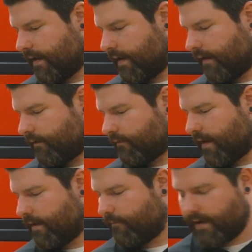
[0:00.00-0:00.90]
and
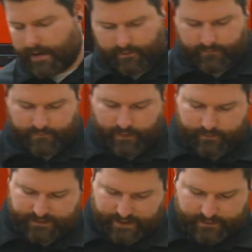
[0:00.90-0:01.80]
grab my
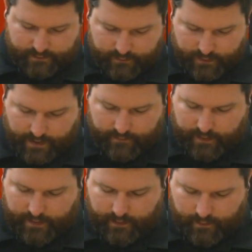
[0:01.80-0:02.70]
Phillips head screwdriver
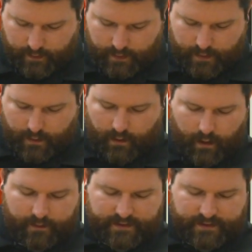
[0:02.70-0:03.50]
here. All